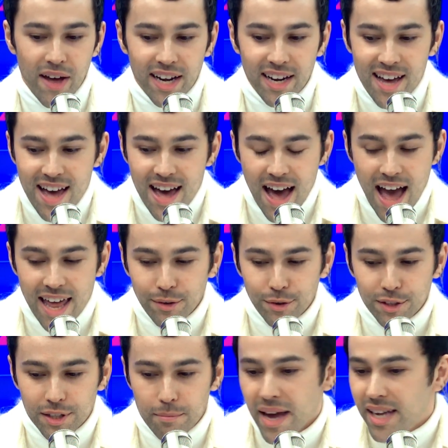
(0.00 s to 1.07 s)
And and it
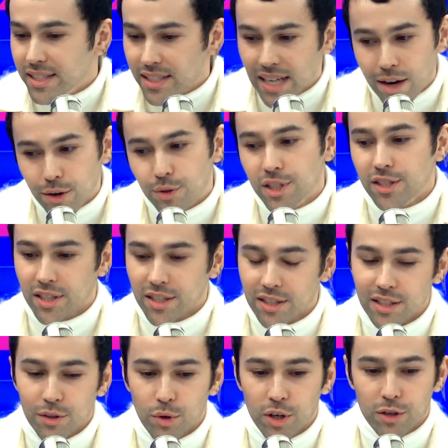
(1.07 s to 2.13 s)
was amazing not only to,
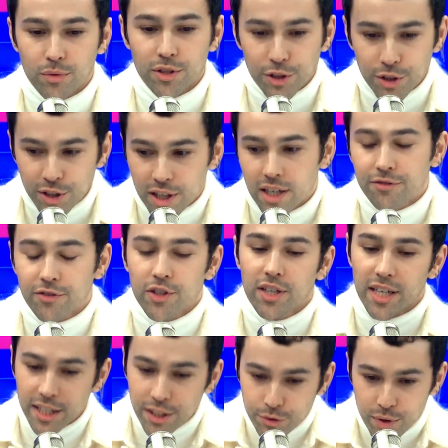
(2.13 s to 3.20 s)
to work with Suga for
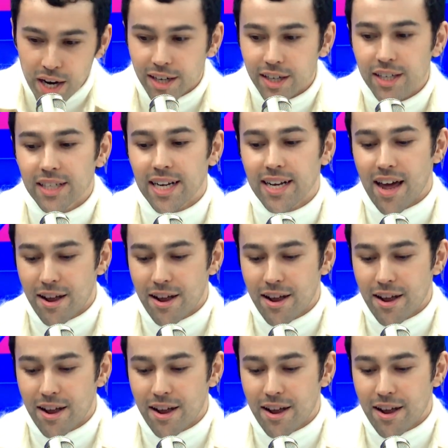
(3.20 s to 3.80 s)
his record and,